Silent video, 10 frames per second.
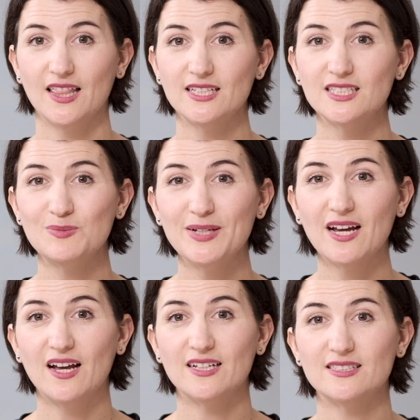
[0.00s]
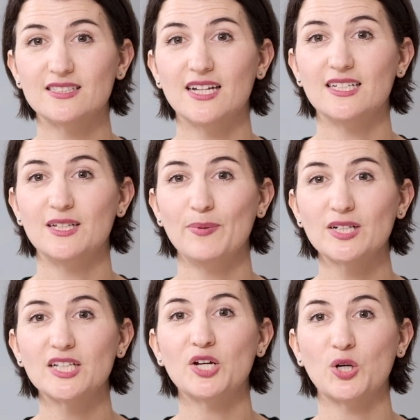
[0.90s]
This is because it
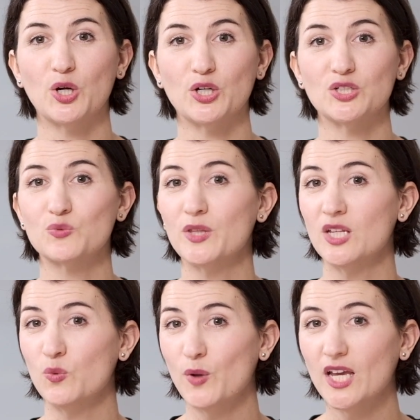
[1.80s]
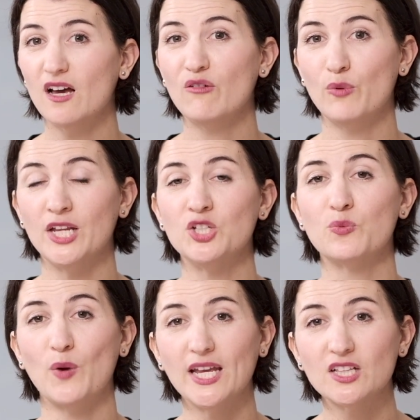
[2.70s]
typically occurs within a week of when your
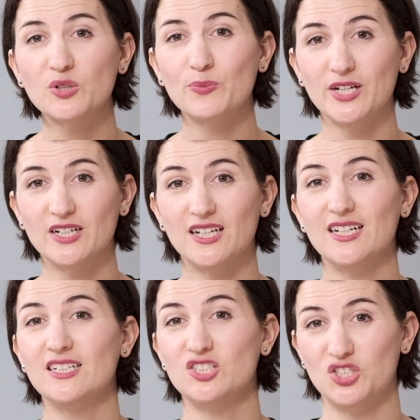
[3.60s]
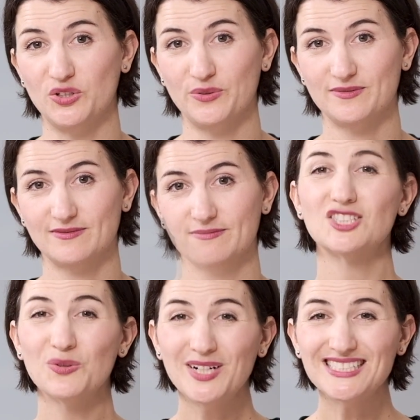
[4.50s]
regular period is due.
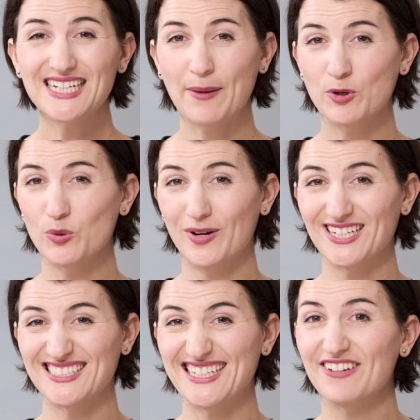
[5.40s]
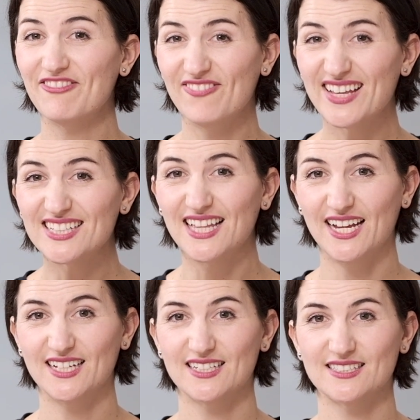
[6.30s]
So what does a chemical pregnancy feel
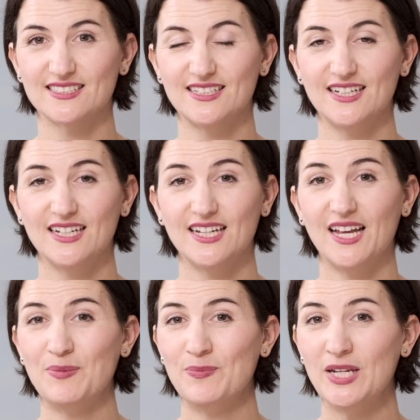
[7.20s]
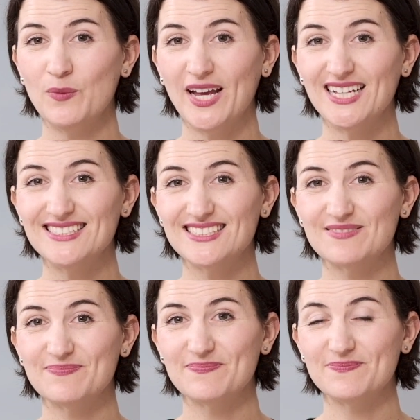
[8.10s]
like? In many ways,
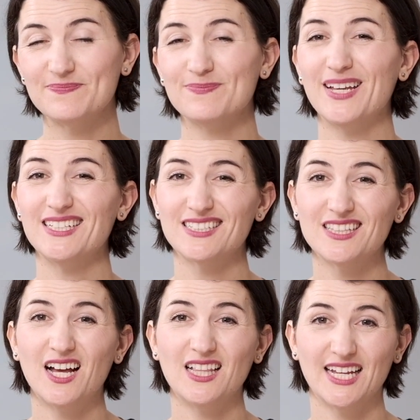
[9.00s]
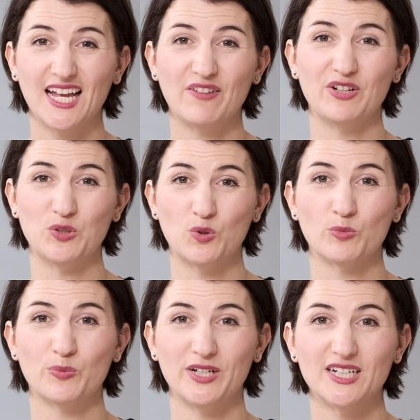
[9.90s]
it's a lot like having a
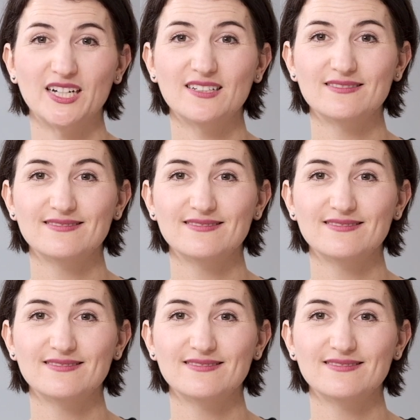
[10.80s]
normal period.